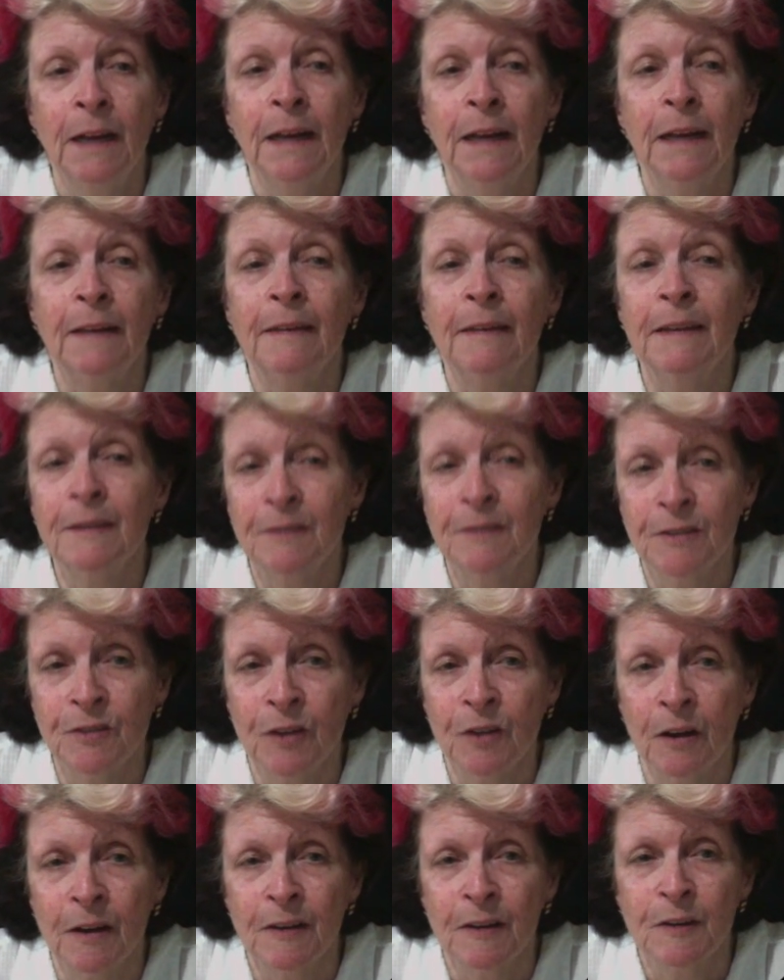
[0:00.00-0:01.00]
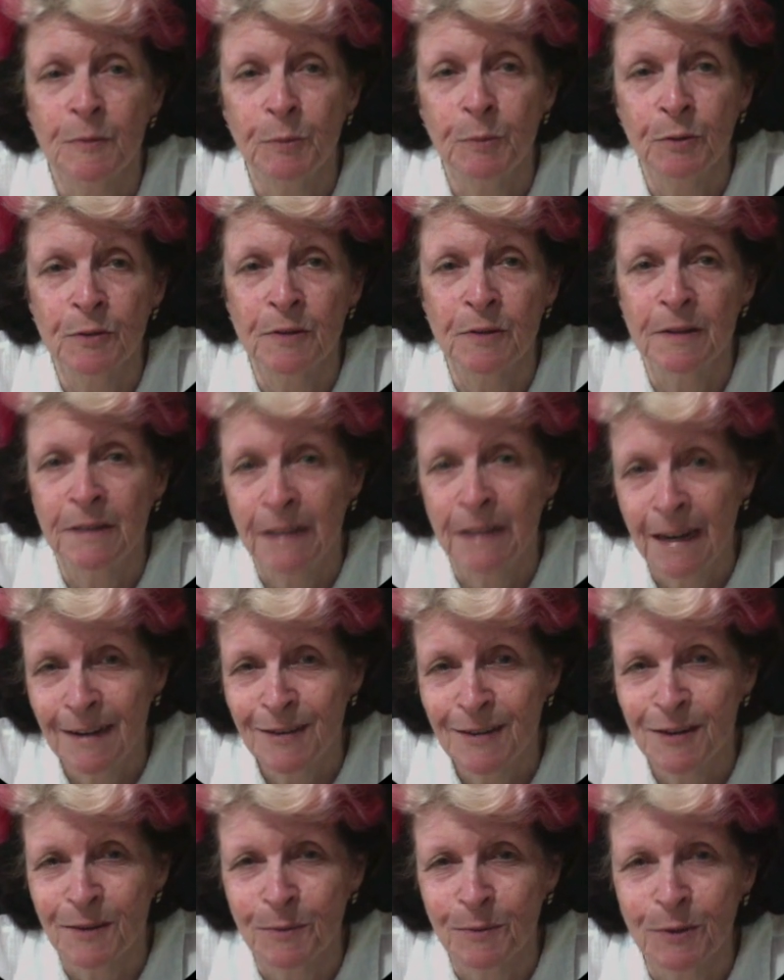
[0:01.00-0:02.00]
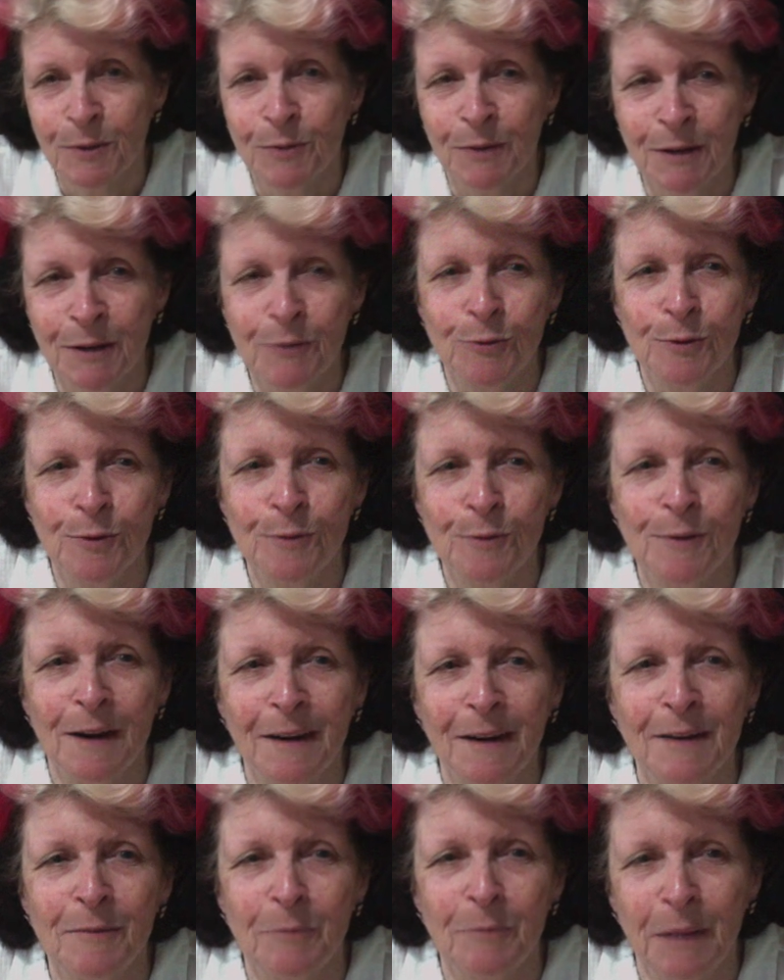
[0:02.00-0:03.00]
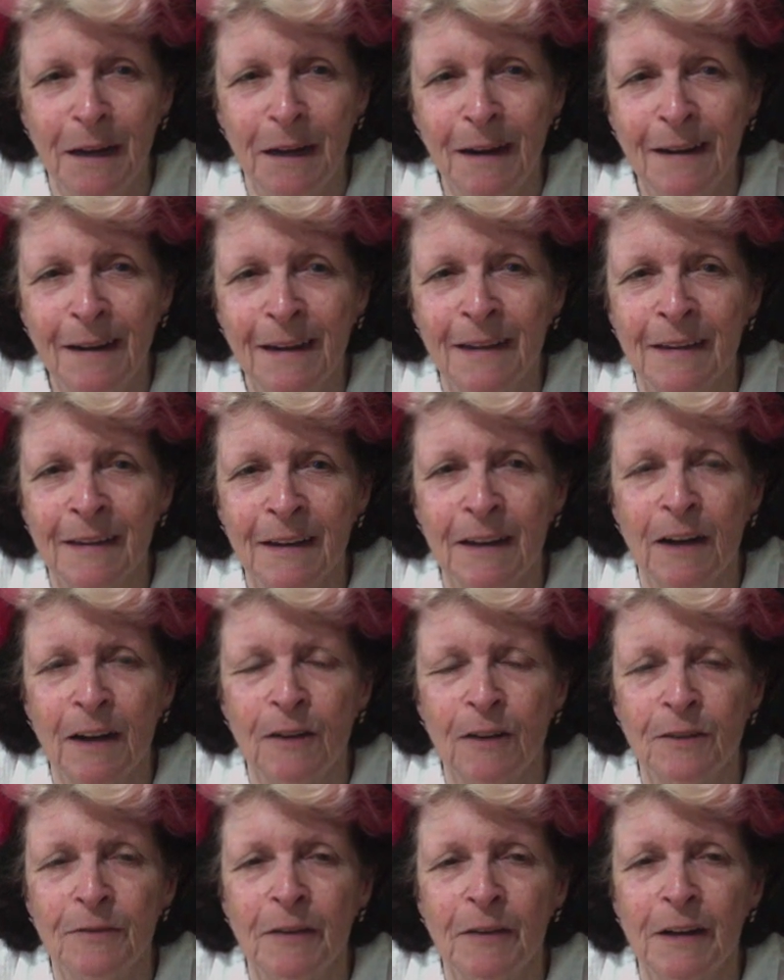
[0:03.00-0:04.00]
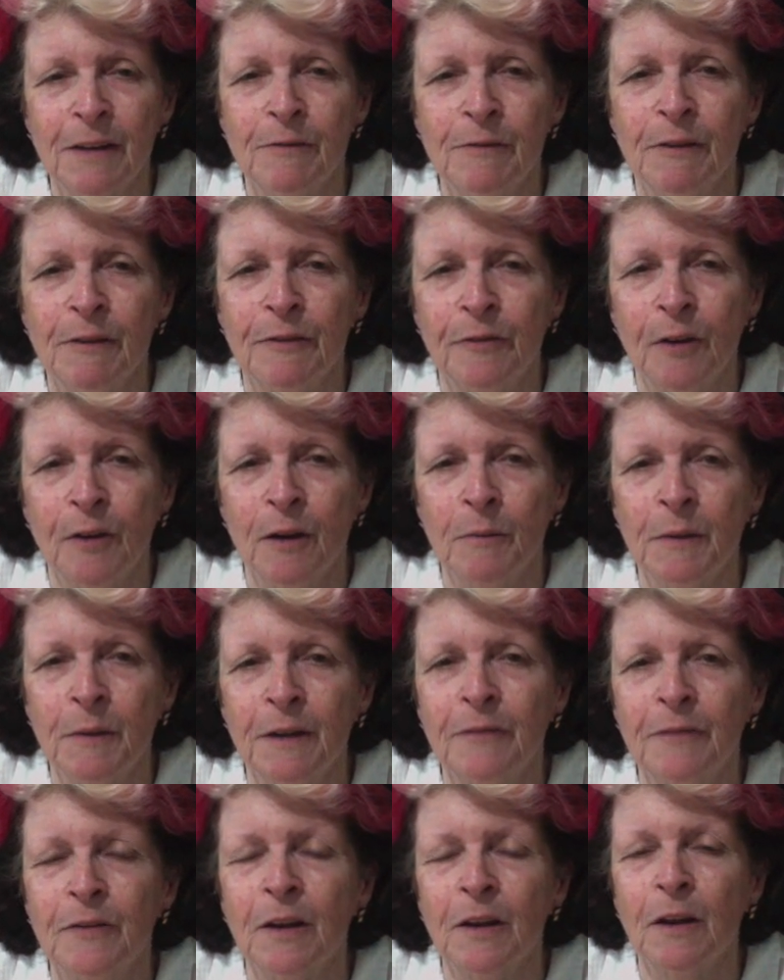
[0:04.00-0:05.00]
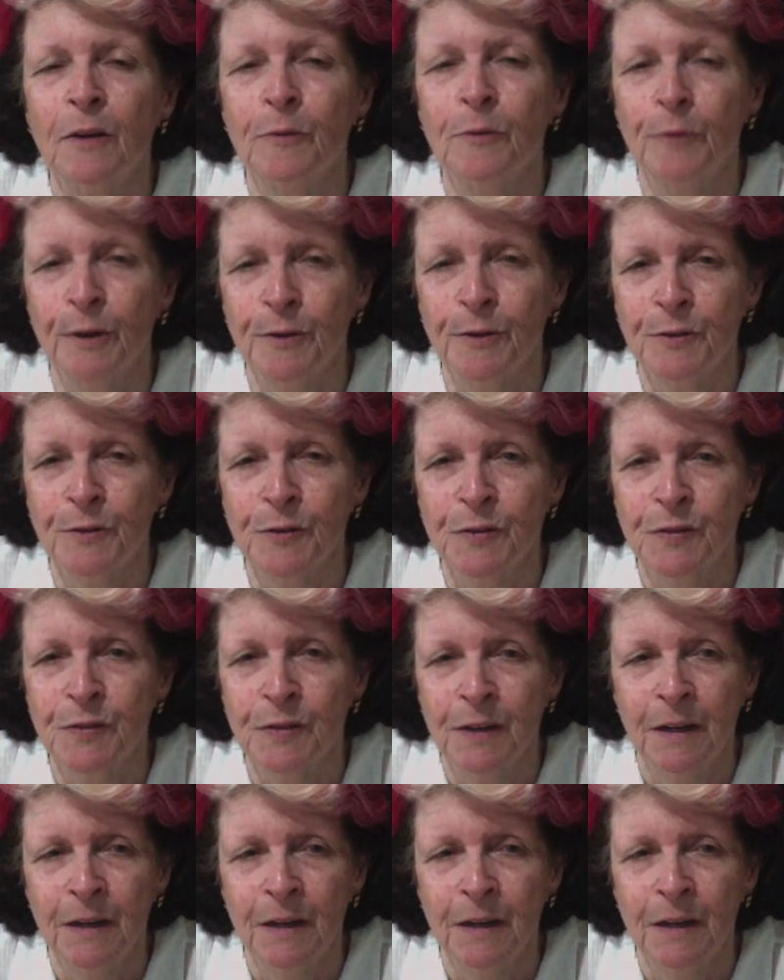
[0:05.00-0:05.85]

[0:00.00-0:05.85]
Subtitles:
this design explores the tension between raw rugged bark and the cultivated refinement of yellow roses.